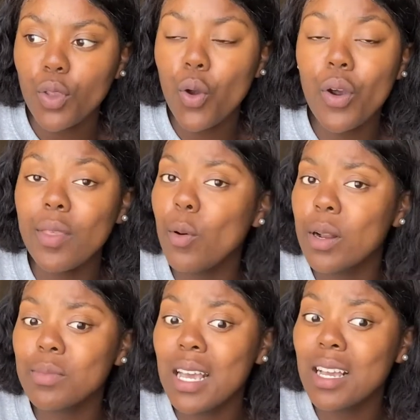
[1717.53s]
Or rather, what
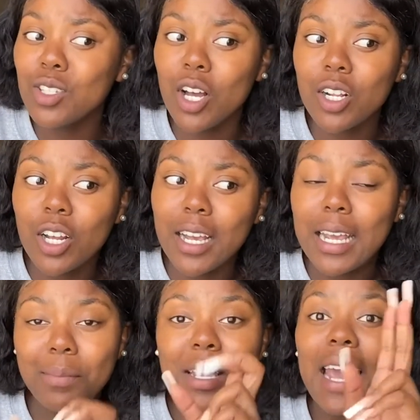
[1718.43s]
I'm saying is not gonna
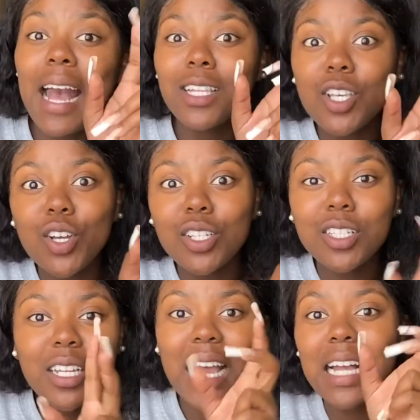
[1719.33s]
get me cancelled in
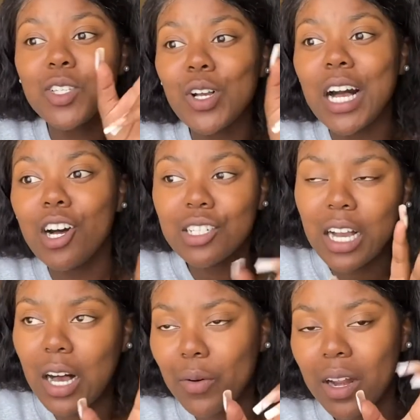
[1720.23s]
the cancel culture
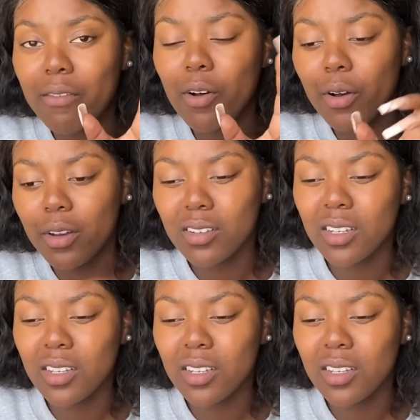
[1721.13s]
or whatever.